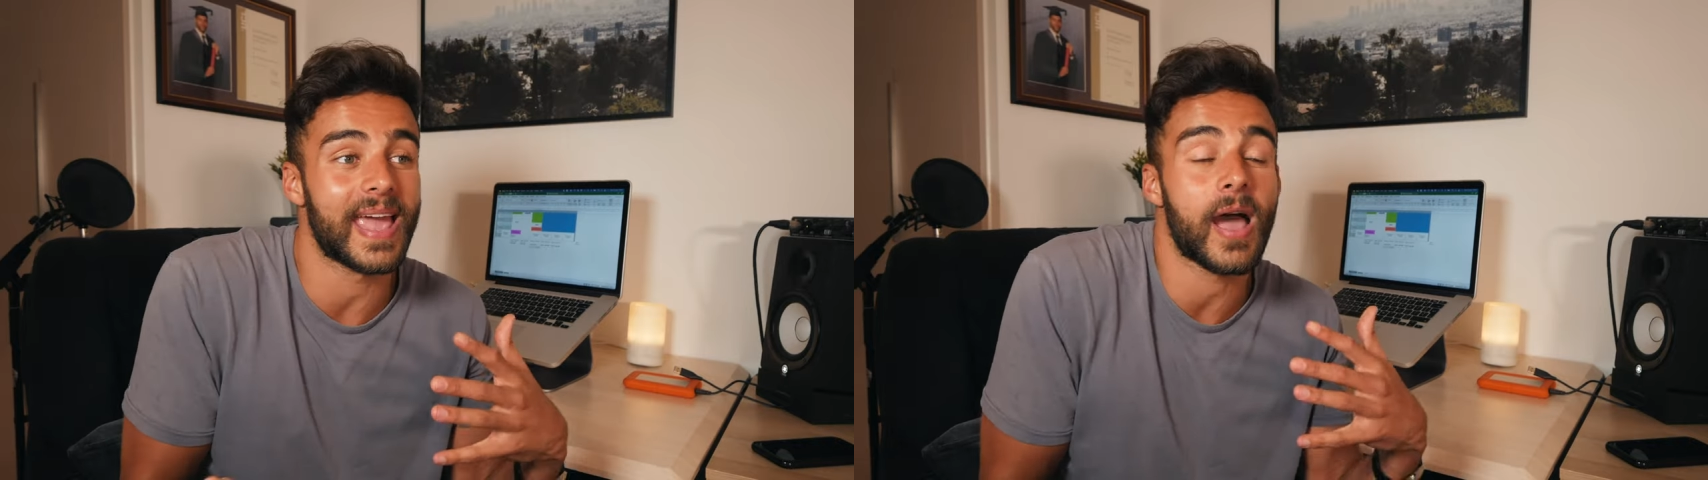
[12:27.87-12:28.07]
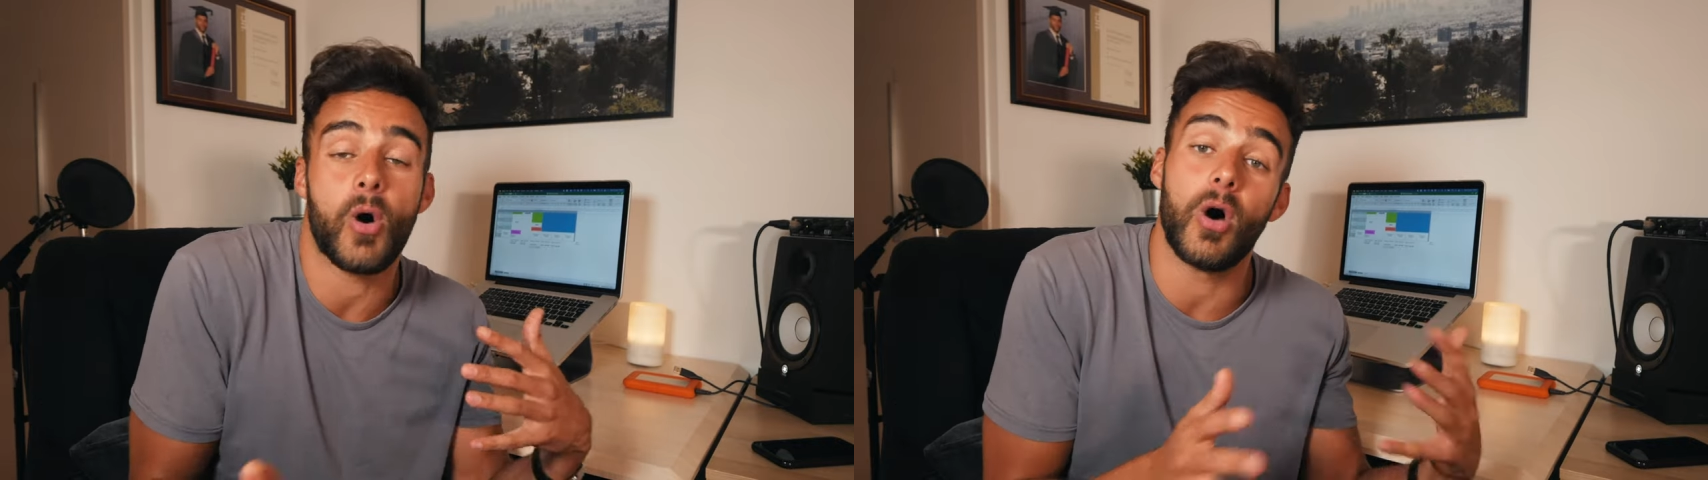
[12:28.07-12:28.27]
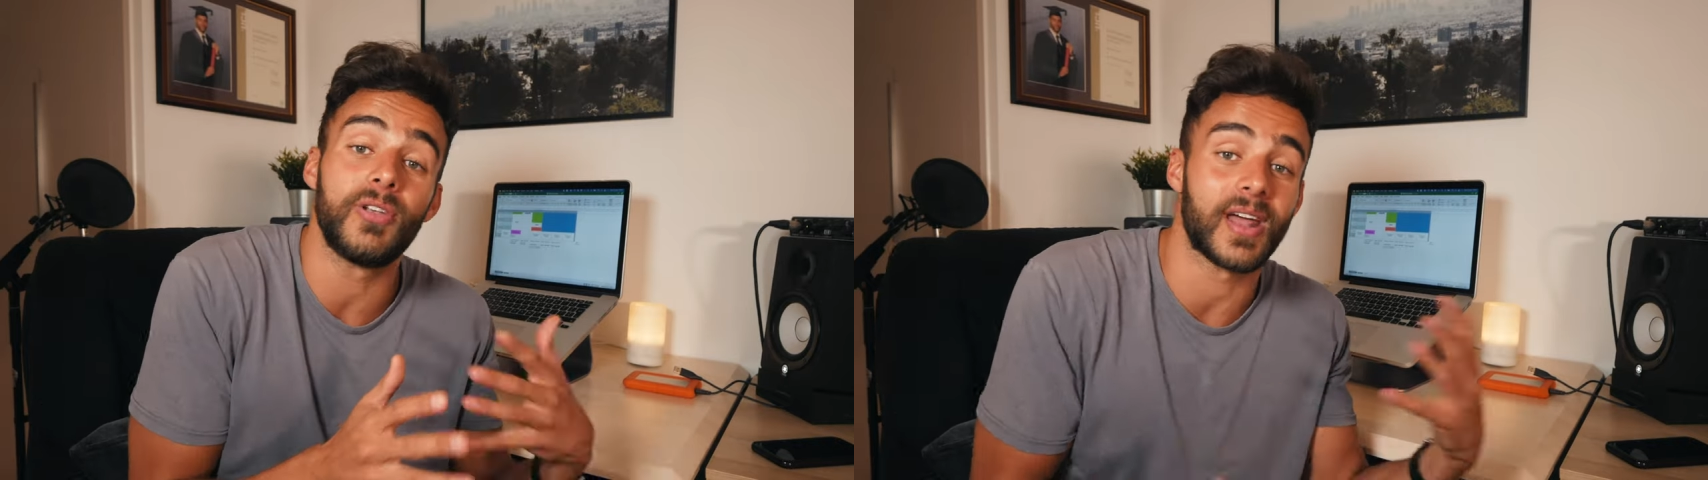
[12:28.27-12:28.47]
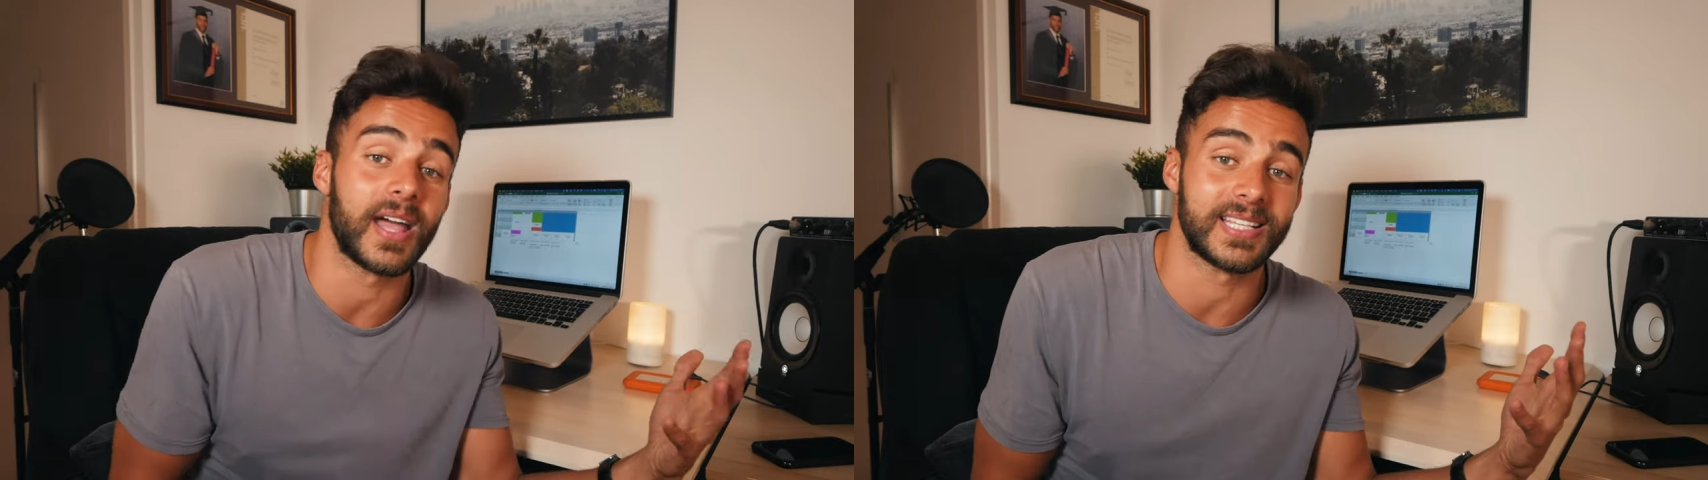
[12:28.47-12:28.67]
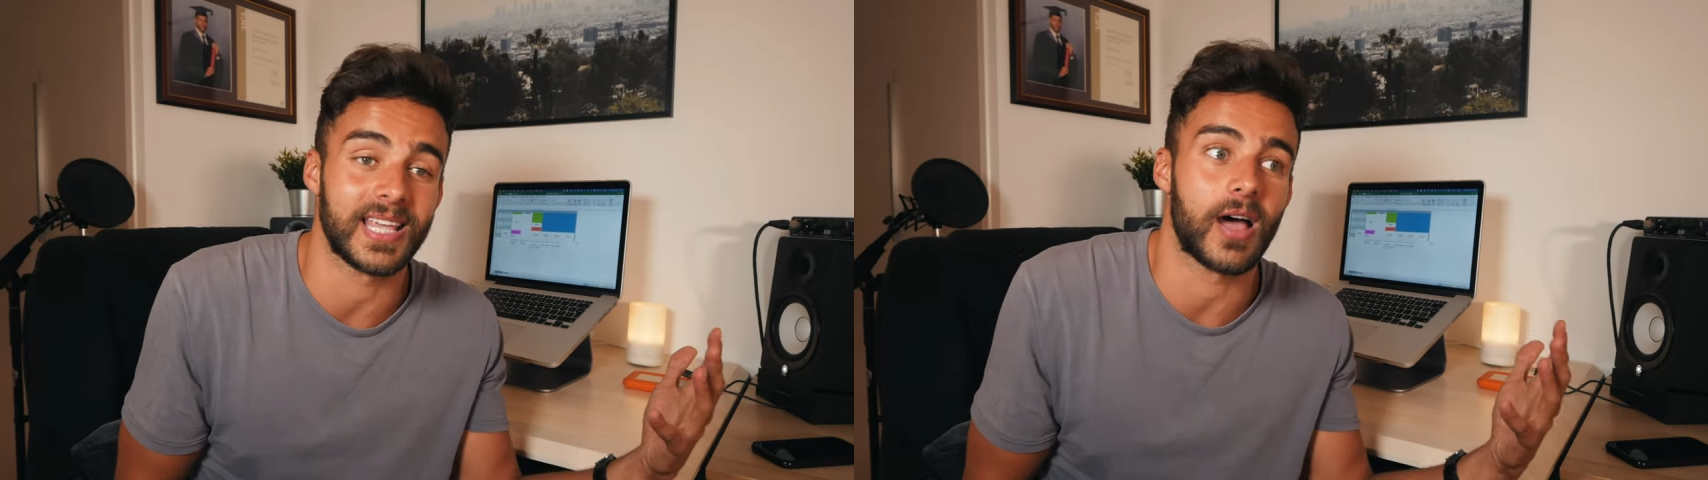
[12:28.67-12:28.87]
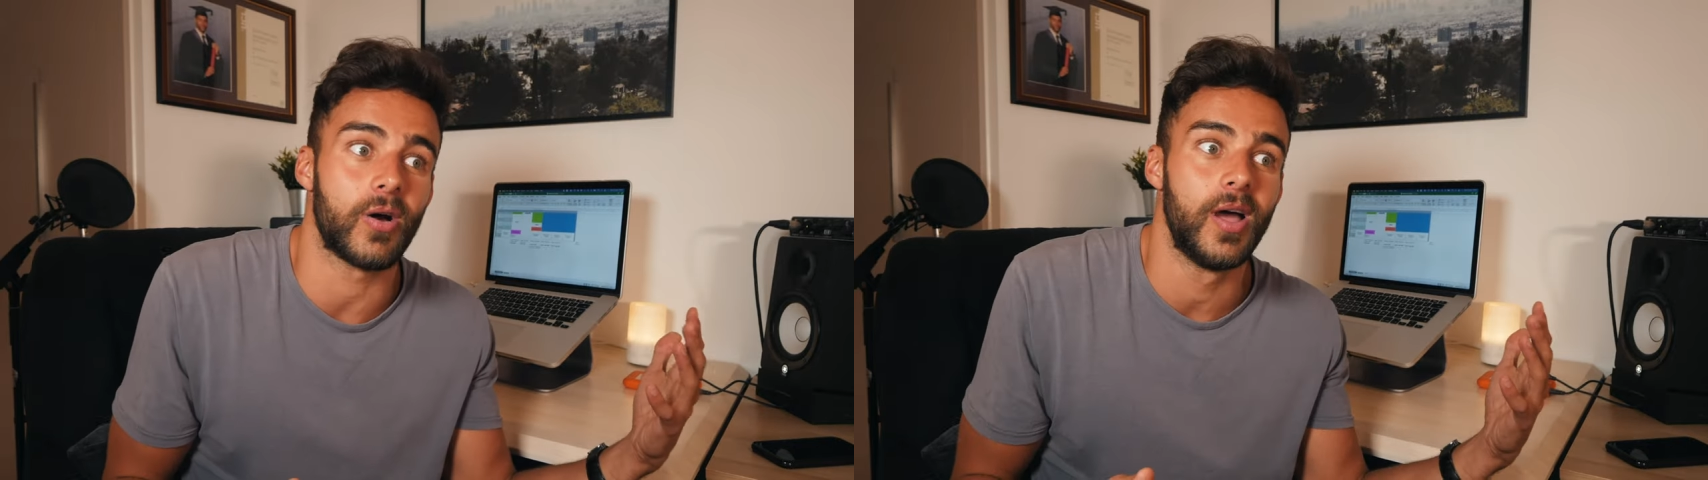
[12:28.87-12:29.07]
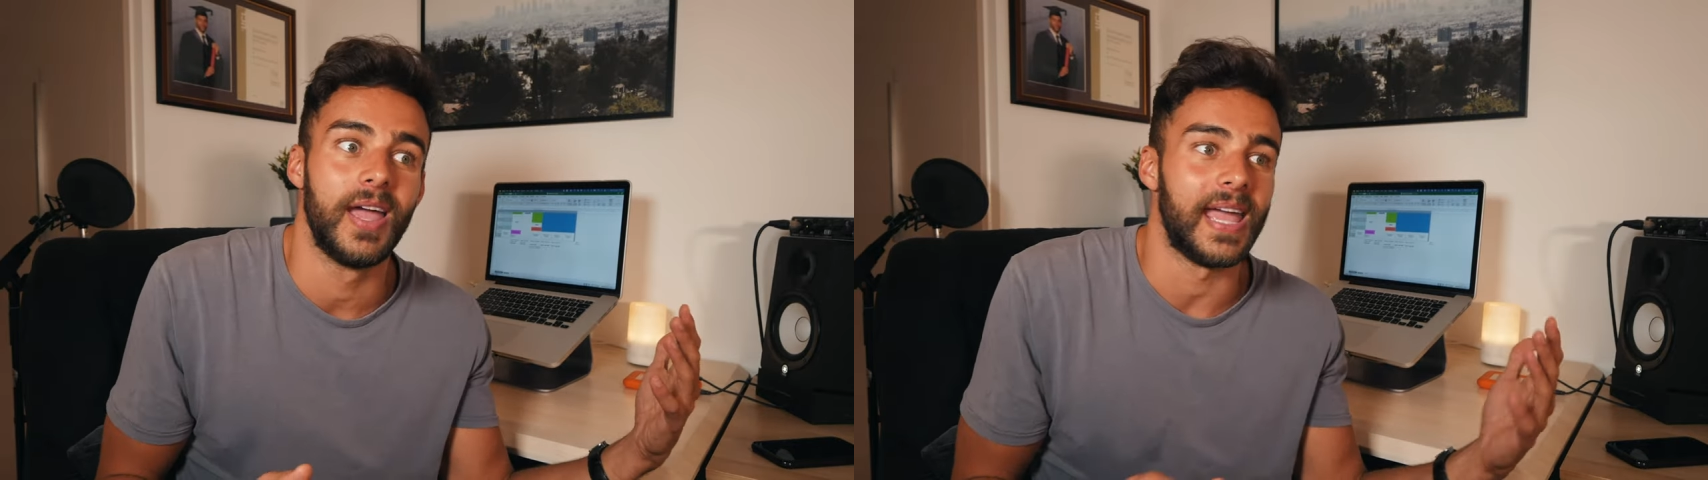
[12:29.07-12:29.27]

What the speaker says: out on nights out,